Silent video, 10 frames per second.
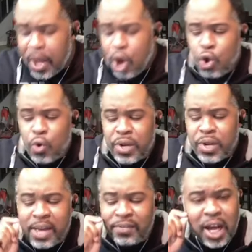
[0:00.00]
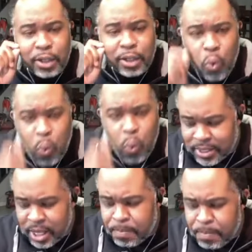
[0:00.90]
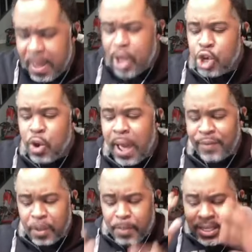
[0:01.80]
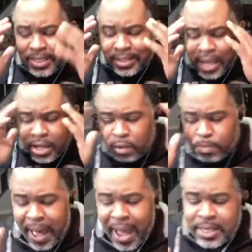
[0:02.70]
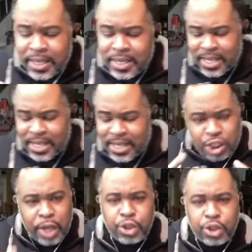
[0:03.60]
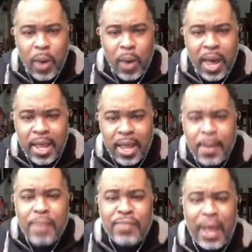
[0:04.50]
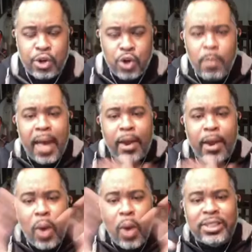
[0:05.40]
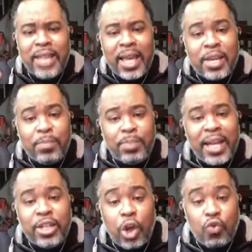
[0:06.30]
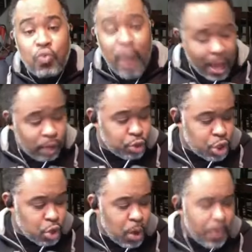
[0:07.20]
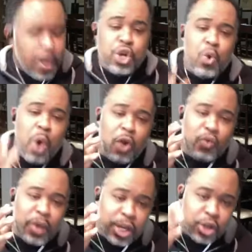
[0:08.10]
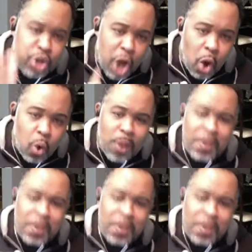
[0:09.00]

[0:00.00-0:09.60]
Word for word: who gives us wisdom. You have to be single mindedness in such a way that no matter what's taking place around you, you already know